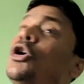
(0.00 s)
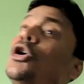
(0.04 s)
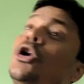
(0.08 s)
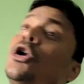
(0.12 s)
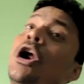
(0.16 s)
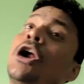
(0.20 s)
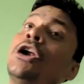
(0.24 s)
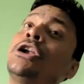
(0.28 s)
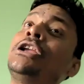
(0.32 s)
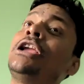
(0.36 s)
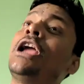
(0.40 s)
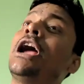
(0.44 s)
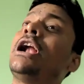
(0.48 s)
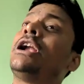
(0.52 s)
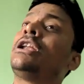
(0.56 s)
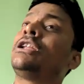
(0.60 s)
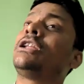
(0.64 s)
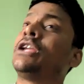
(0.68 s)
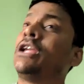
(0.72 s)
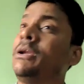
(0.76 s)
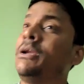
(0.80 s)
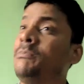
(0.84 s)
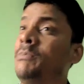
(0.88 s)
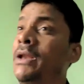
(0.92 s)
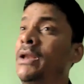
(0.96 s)

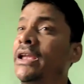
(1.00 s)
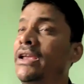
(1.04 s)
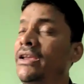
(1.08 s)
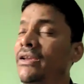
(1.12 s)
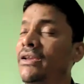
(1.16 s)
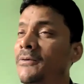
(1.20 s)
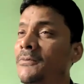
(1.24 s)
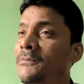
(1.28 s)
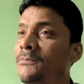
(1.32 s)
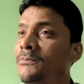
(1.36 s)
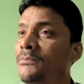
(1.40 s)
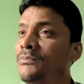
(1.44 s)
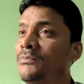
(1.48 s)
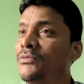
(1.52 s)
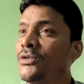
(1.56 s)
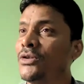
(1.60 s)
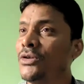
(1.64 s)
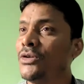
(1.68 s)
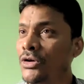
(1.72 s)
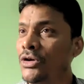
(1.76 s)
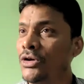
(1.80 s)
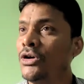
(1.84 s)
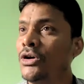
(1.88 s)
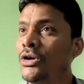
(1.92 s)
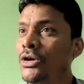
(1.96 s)
Rudyard Kipling.
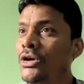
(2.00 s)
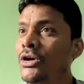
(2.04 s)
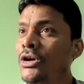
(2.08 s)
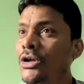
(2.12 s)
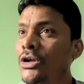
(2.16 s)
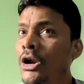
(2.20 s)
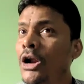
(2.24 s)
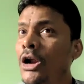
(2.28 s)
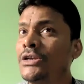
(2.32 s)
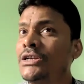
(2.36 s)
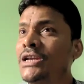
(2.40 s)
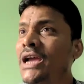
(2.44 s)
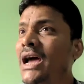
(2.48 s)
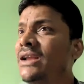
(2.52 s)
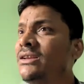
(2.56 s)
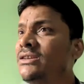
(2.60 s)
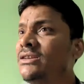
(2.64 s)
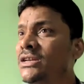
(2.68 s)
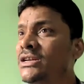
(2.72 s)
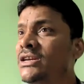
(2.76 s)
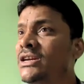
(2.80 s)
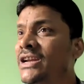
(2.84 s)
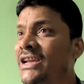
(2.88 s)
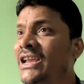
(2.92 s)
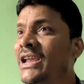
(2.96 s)
Rudyard
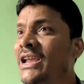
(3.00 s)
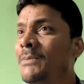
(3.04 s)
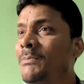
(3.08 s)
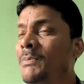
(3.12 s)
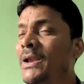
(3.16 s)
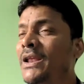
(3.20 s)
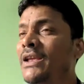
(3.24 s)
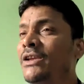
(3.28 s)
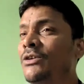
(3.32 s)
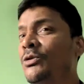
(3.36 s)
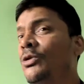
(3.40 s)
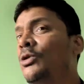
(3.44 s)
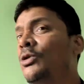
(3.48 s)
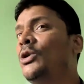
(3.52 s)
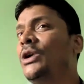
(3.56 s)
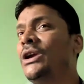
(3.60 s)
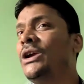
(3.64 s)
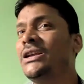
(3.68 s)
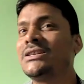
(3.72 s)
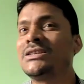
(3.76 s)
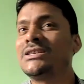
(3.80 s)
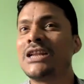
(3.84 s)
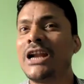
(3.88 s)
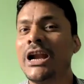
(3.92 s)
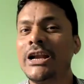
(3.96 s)
Kipling. Who
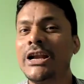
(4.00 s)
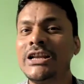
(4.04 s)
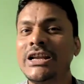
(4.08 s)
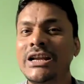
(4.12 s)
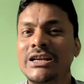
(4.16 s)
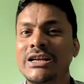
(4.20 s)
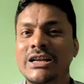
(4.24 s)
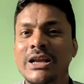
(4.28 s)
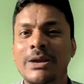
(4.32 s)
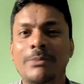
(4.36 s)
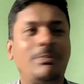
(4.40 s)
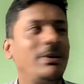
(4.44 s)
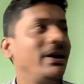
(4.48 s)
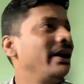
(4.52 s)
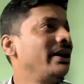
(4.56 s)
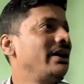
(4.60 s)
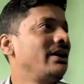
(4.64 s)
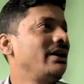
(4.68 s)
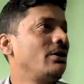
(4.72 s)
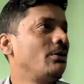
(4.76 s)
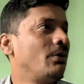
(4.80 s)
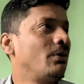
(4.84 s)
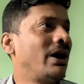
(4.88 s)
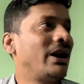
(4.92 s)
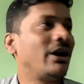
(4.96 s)
is Rudyard
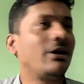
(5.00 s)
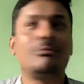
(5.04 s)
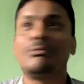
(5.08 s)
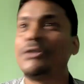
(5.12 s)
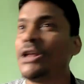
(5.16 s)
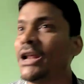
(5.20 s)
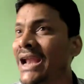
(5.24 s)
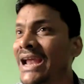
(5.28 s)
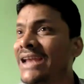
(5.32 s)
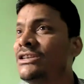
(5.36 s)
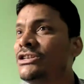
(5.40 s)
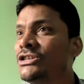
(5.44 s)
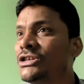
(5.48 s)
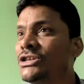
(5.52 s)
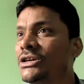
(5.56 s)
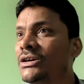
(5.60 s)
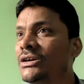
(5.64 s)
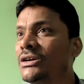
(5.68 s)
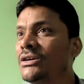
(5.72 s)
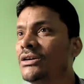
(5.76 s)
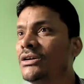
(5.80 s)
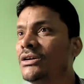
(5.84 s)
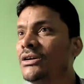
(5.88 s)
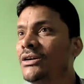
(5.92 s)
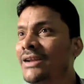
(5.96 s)
Kipling? One of the writers,
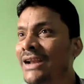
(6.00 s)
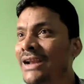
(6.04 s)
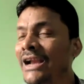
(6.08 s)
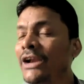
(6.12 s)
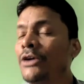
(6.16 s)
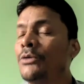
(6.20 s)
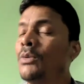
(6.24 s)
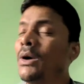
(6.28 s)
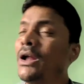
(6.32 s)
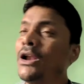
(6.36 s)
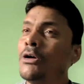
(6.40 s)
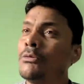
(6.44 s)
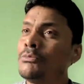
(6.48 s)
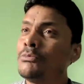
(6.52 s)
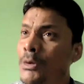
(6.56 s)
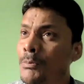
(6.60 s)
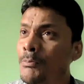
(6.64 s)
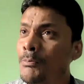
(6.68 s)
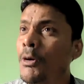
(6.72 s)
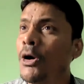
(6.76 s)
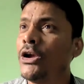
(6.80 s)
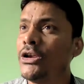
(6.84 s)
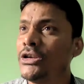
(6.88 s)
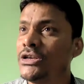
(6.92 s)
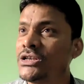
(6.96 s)
right? One of the
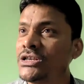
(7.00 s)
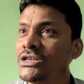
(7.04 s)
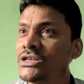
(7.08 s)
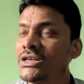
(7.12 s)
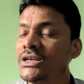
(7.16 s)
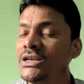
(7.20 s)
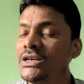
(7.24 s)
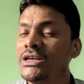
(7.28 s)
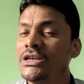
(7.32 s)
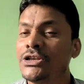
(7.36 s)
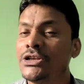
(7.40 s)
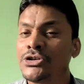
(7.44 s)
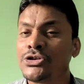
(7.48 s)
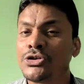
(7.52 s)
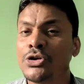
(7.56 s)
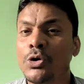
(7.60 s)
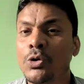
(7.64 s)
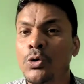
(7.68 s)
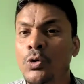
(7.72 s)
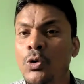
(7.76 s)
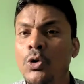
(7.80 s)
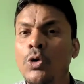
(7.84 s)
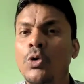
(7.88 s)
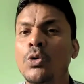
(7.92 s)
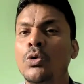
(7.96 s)
poet.
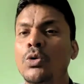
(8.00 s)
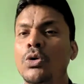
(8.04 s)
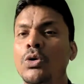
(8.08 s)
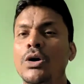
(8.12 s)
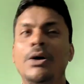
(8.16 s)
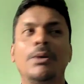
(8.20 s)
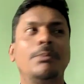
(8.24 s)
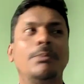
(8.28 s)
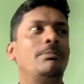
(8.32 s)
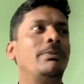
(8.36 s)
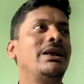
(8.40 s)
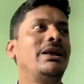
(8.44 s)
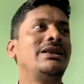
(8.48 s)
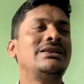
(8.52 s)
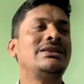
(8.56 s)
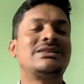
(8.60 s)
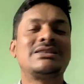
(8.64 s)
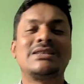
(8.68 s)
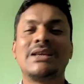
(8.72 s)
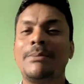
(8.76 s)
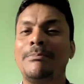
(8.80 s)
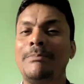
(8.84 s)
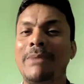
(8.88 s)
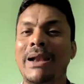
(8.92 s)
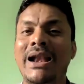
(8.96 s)
So who
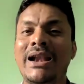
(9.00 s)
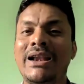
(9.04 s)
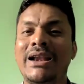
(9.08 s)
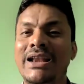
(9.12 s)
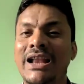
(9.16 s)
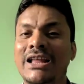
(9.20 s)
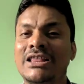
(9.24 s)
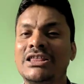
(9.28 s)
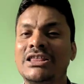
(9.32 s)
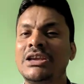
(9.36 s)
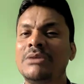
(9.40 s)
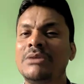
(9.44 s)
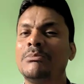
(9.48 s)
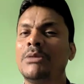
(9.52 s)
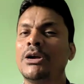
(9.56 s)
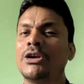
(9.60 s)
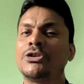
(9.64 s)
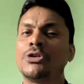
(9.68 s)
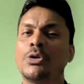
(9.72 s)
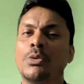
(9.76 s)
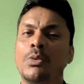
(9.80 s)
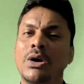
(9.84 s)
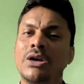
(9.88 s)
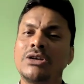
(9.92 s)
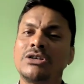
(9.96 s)
means made nothing but
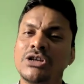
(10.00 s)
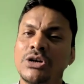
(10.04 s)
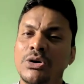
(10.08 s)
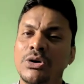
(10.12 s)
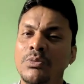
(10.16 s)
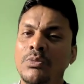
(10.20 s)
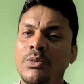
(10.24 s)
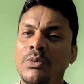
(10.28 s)
what?